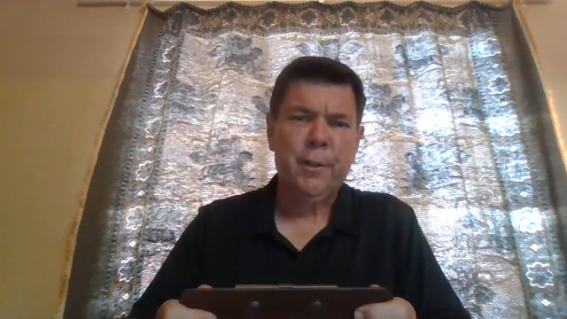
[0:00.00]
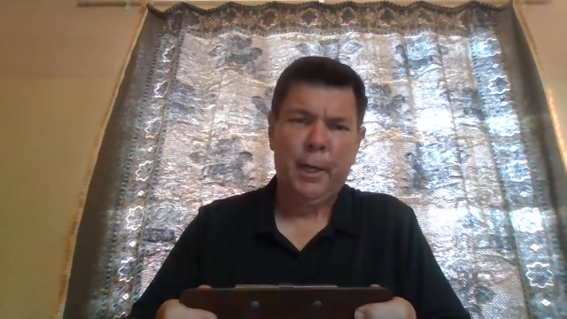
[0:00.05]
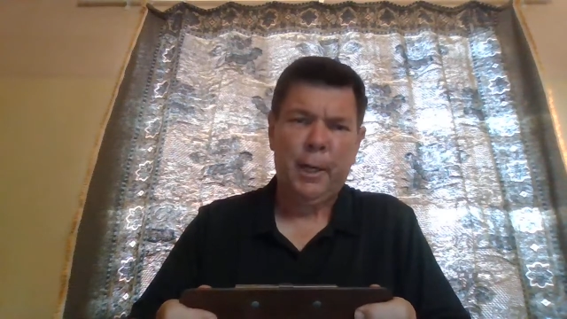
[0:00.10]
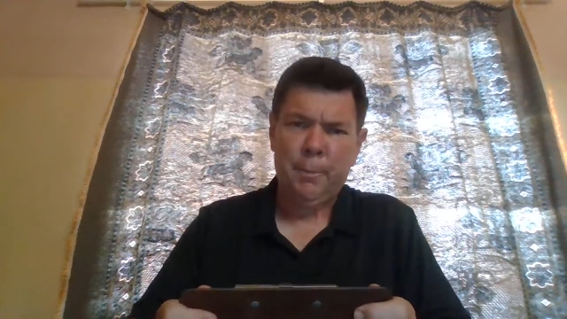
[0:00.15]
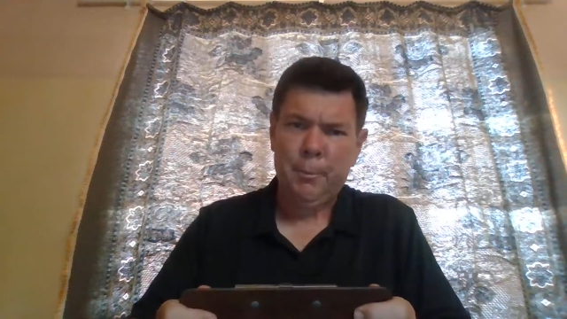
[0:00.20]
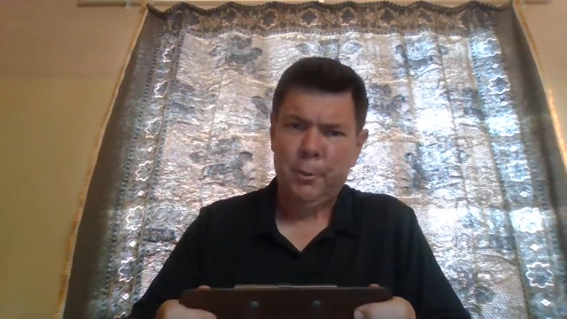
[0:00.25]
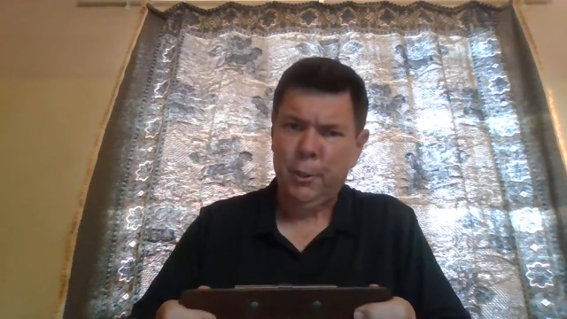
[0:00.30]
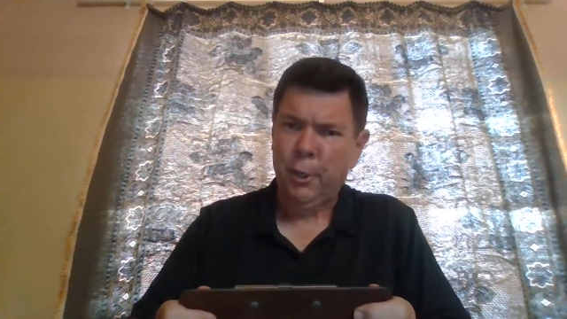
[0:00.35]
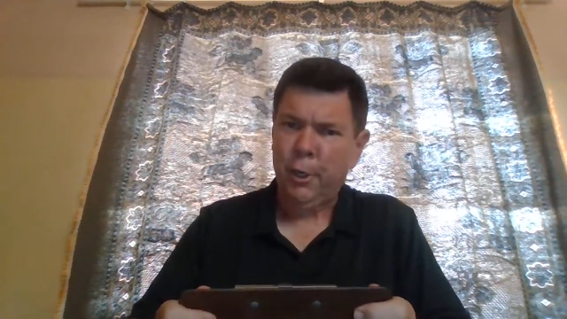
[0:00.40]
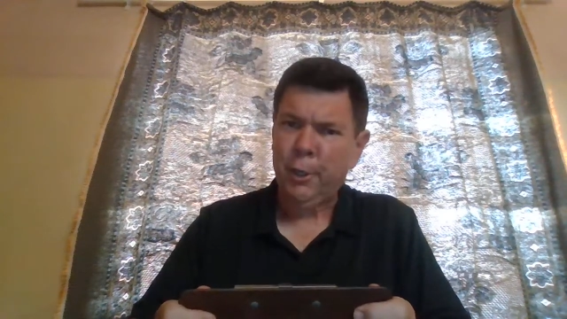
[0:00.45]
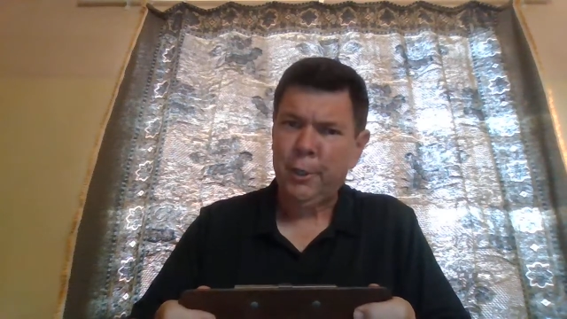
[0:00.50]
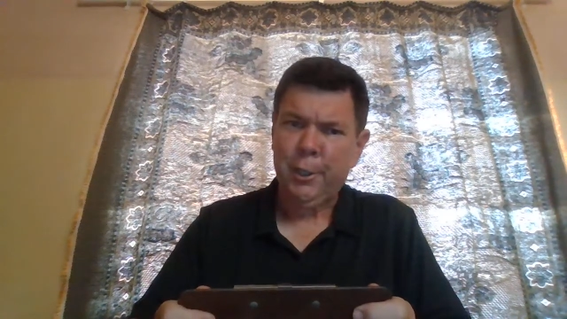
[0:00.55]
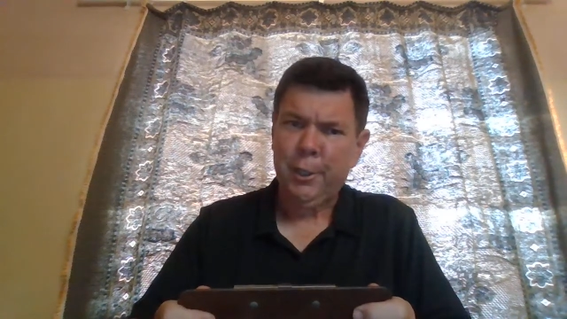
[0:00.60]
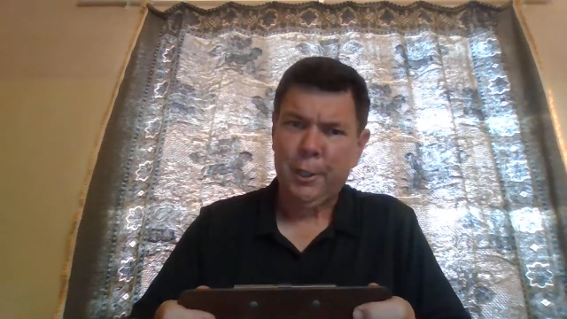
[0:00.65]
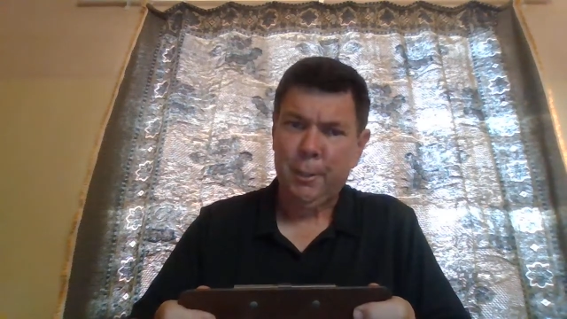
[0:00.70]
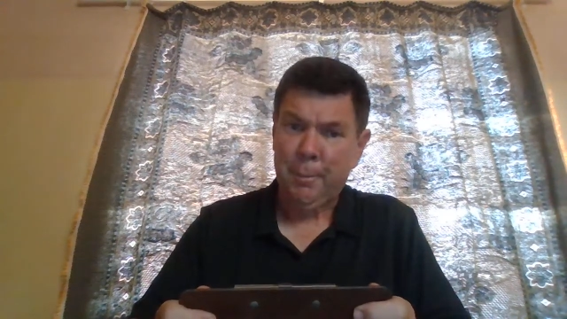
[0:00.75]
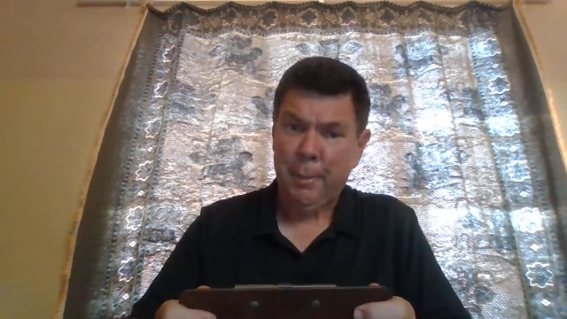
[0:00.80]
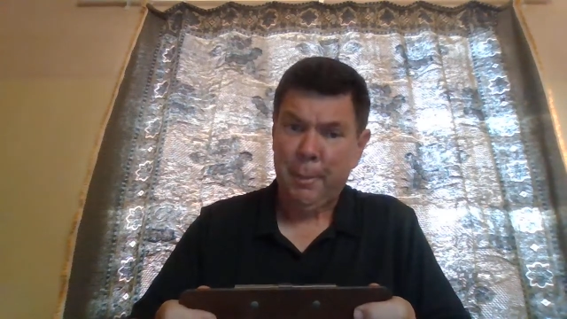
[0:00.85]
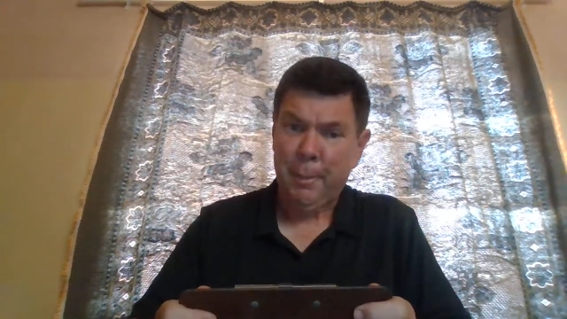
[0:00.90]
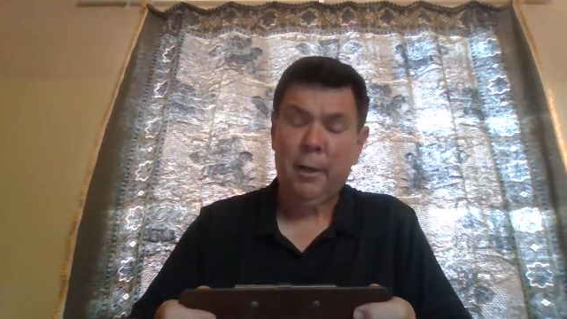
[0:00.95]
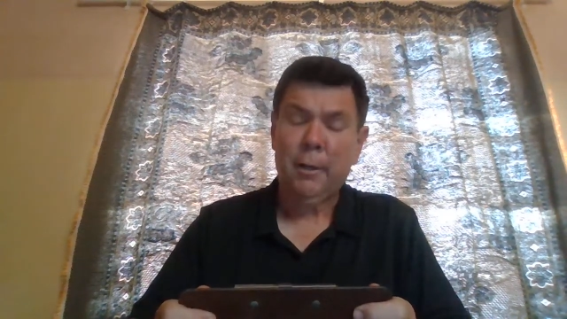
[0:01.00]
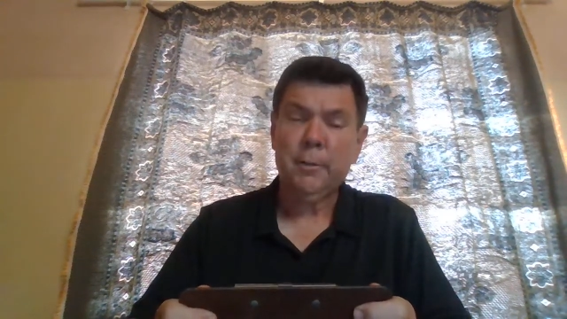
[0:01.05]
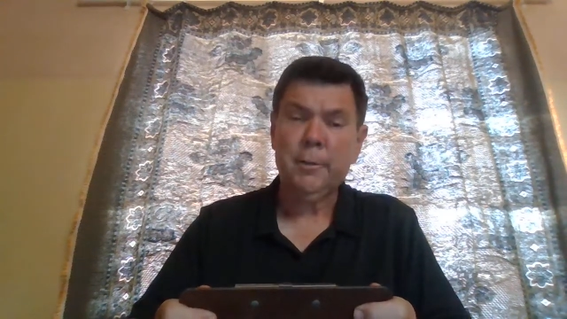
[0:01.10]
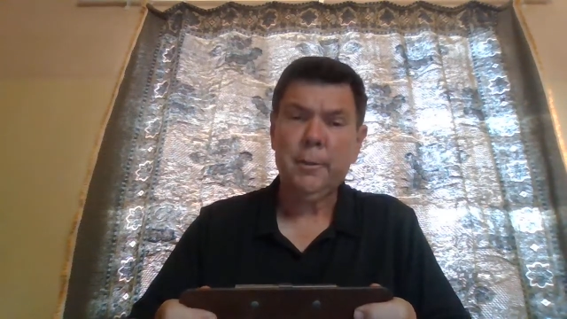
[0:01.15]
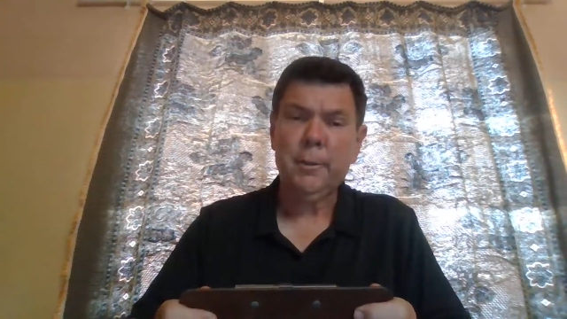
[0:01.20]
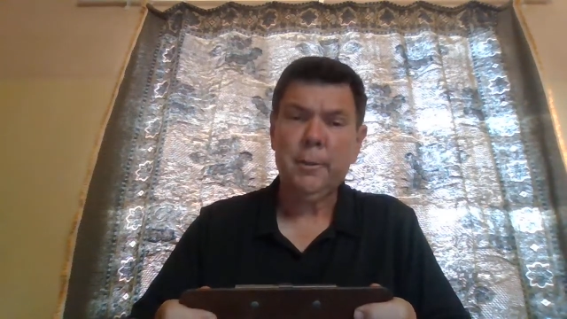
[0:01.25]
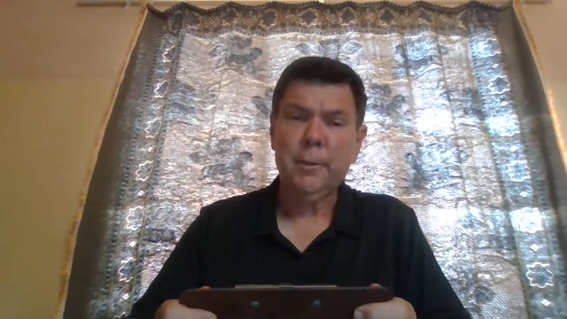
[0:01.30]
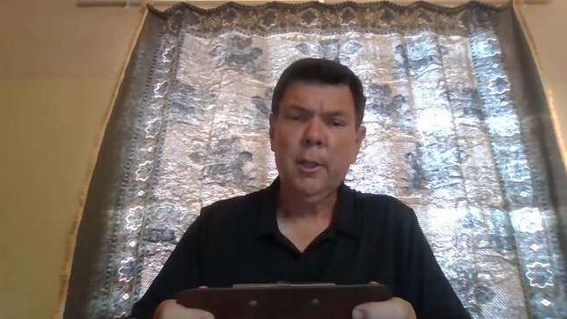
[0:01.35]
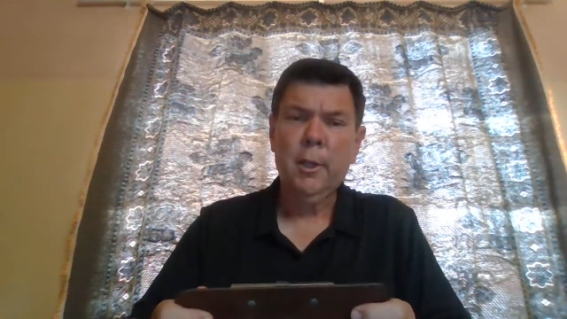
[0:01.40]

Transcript: that I'm talking about